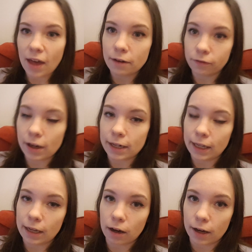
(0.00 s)
then
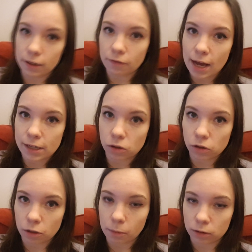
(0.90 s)
finally, I read
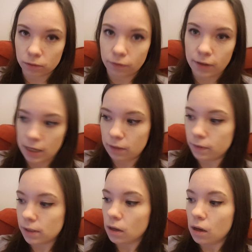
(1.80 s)
Honor Among
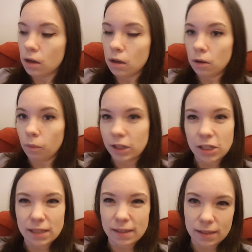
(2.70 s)
Thieves, which
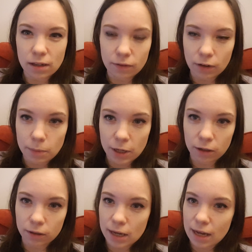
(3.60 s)
is a sci-fi
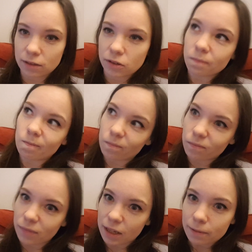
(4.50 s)
book, and
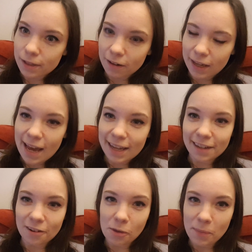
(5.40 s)
it was okay.
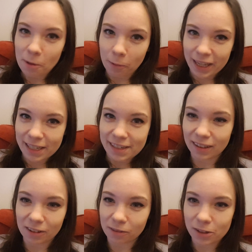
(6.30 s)
It got a bit weird.
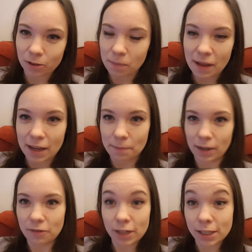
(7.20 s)
I'll talk about that in
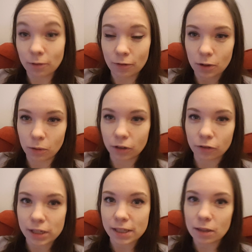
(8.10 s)
my written review on
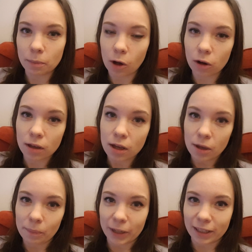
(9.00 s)
Goodreads in the vlog.
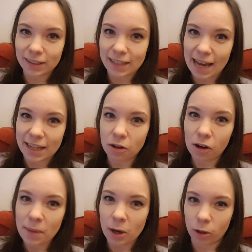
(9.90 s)
But yeah, it got
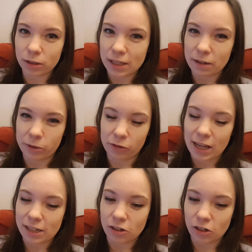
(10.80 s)
a bit odd, and there was a
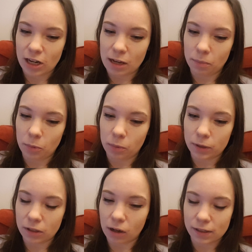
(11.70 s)
relationship
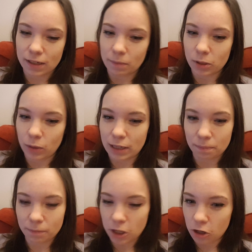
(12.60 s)
starting between a
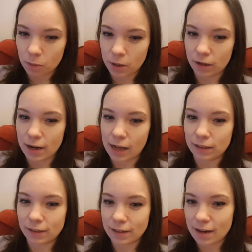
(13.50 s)
human
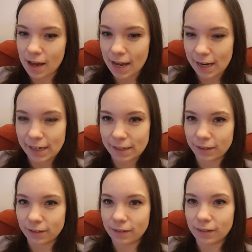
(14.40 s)
and an
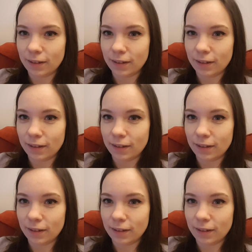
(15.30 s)
alien